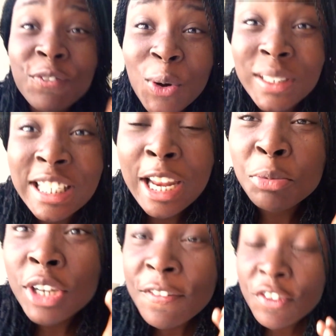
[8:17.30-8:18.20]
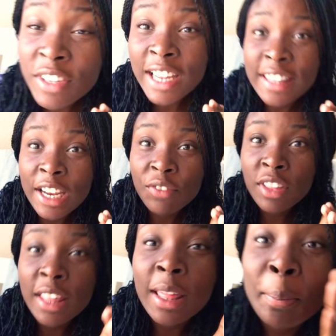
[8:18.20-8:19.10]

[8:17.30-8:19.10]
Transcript: 14. I'm turning 15 at the end of the year.